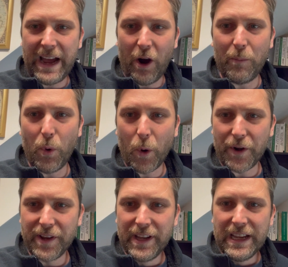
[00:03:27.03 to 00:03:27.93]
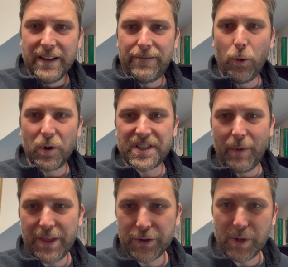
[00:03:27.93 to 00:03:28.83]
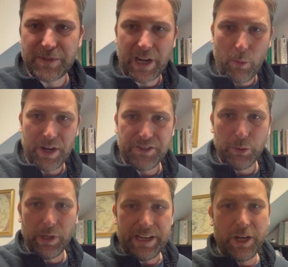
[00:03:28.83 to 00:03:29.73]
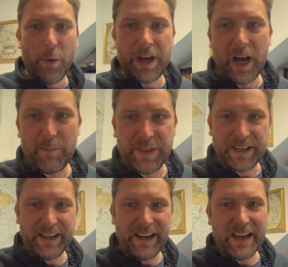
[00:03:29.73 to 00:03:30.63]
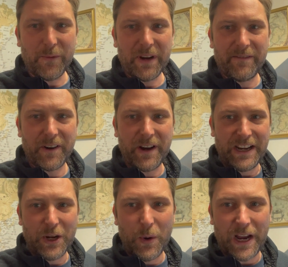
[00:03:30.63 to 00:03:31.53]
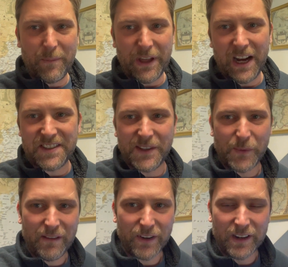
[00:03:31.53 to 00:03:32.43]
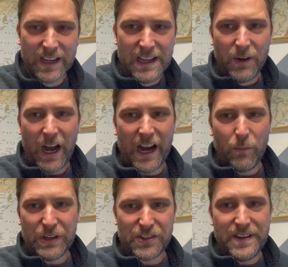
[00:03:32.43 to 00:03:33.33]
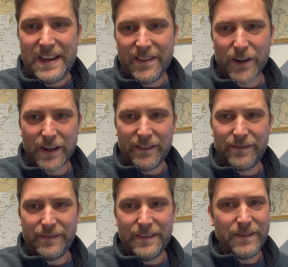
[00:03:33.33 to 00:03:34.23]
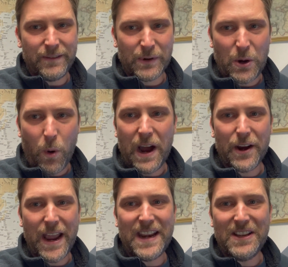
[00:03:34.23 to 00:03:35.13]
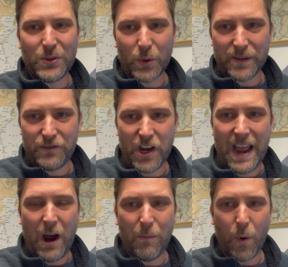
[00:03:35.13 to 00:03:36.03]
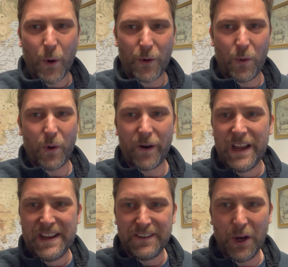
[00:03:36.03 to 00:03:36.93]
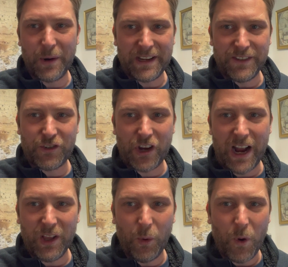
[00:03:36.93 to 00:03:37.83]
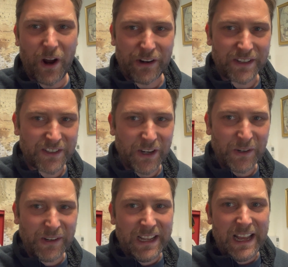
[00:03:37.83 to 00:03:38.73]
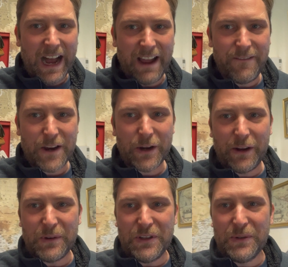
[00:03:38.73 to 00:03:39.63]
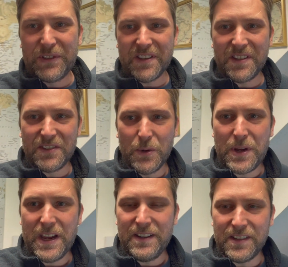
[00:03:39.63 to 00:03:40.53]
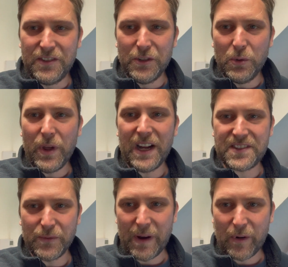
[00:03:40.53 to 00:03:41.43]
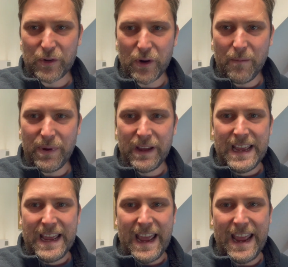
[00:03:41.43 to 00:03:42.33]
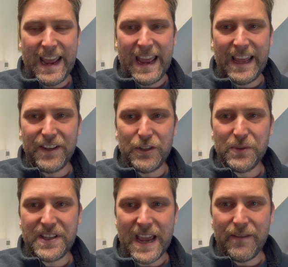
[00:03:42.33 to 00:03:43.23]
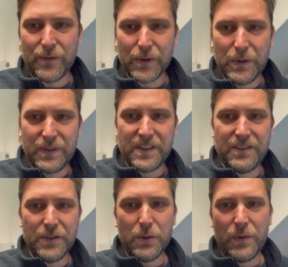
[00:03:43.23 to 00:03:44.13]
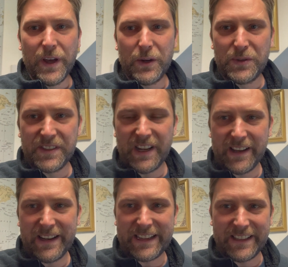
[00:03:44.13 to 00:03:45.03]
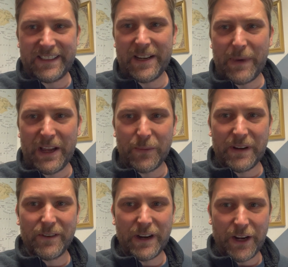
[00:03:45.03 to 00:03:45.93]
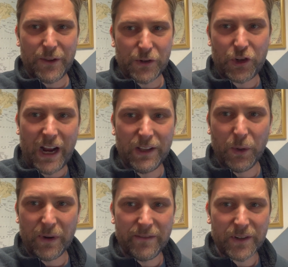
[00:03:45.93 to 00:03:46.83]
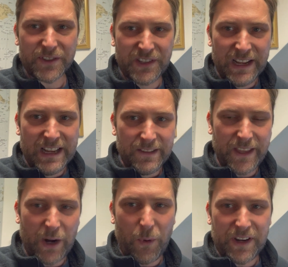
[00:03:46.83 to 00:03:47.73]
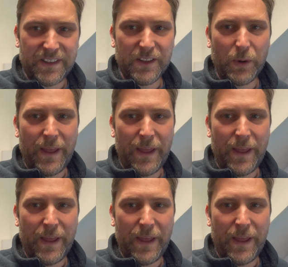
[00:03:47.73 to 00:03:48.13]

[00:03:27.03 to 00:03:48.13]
outboard for some other trips that I want to do, like going up the Connecticut River and going up the Hudson River, which neither require any sort of jet outboard or going in shallow water. So I figured I would use the Suzuki to do the Hudson River trip and use the Evinrude to do the Housatonic and the 10 Mile River and other shallow rivers that I want to do, and